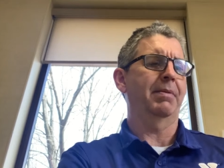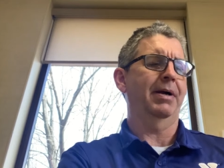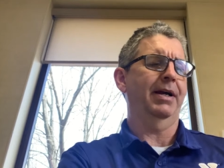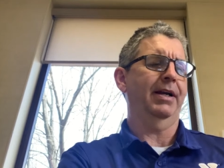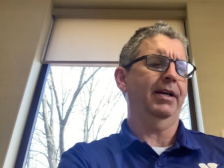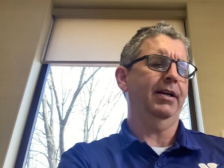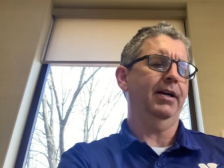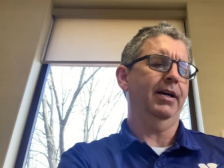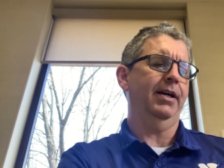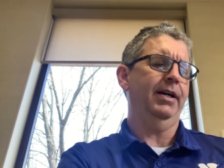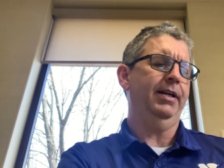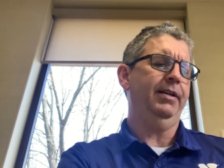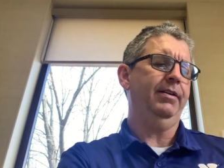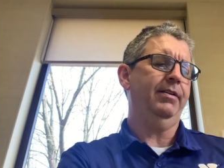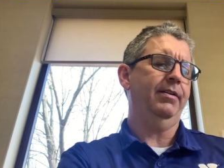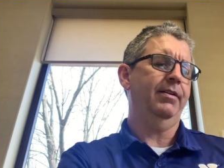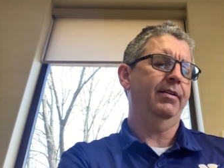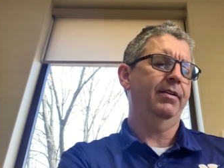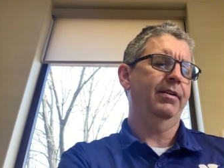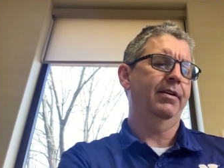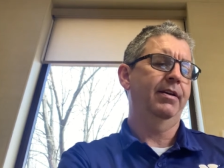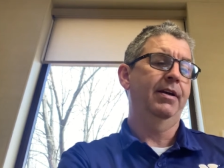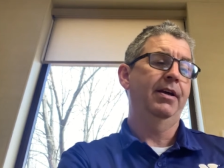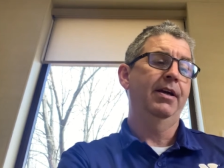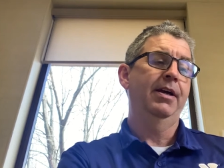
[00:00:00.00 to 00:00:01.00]
my kite.
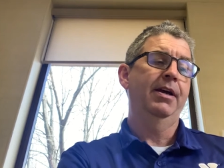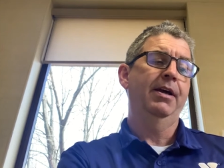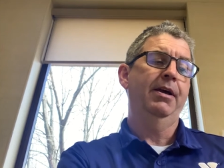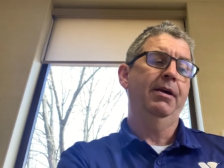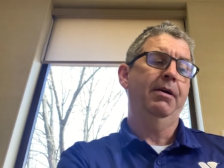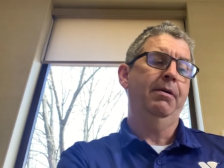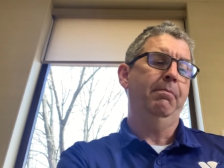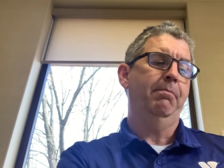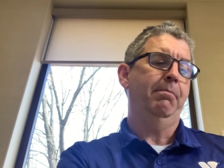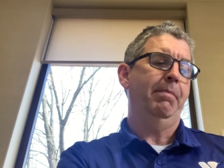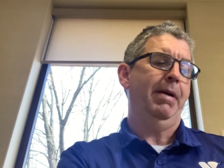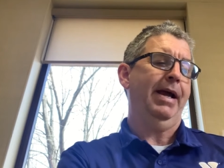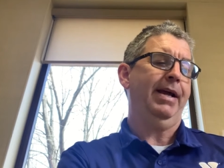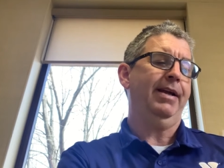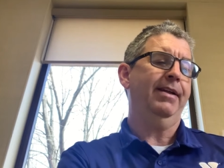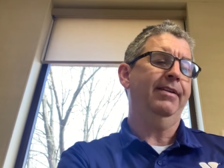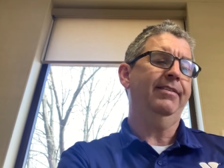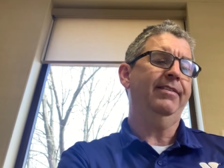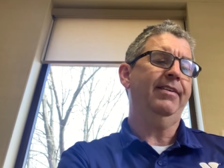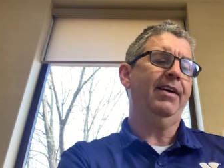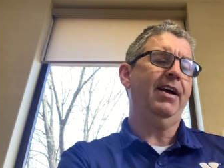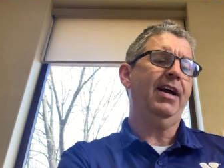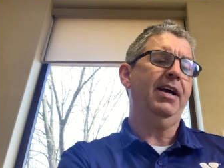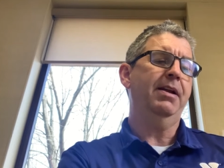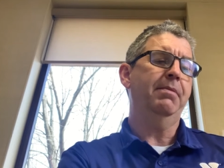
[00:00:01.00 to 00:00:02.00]
Back
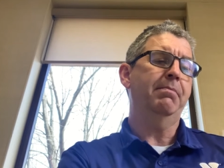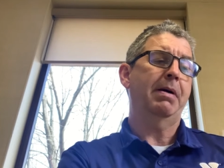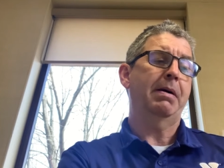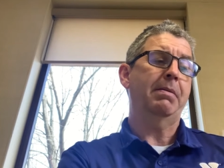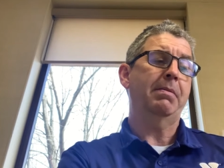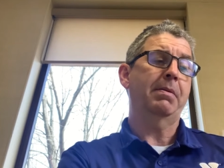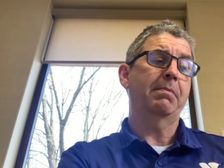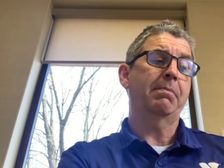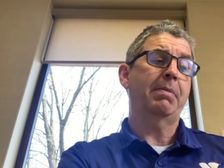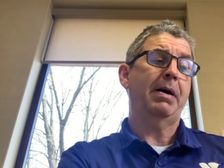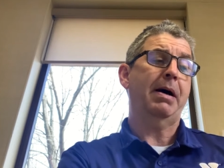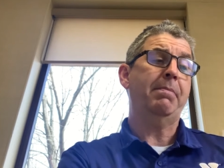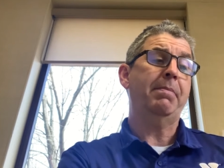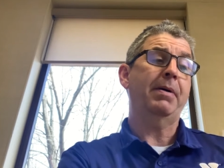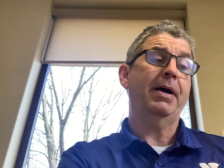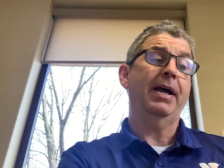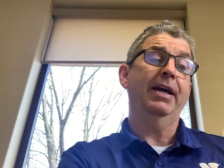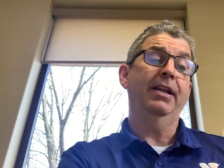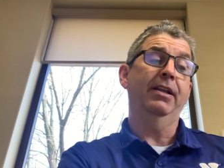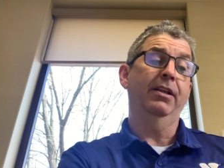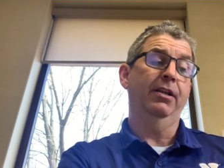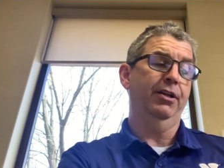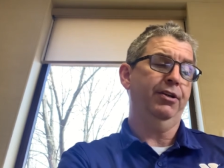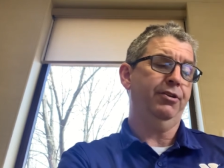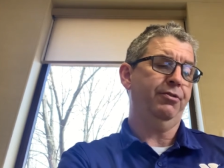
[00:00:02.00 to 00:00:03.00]
inside, Mama and Papa
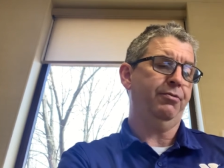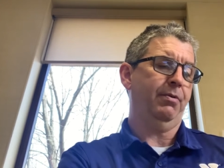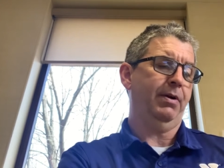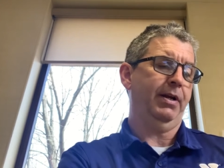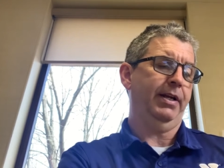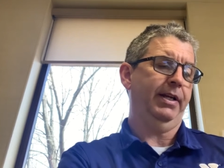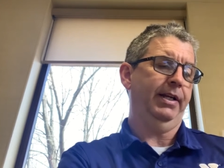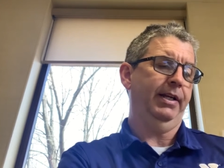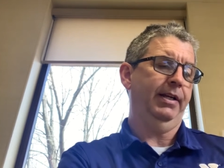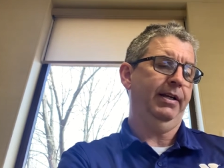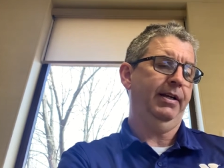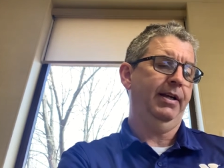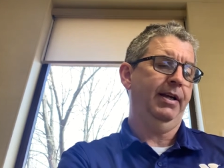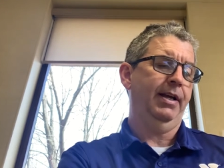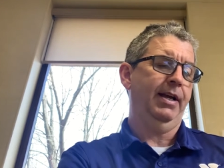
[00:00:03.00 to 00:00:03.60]
had lunch ready.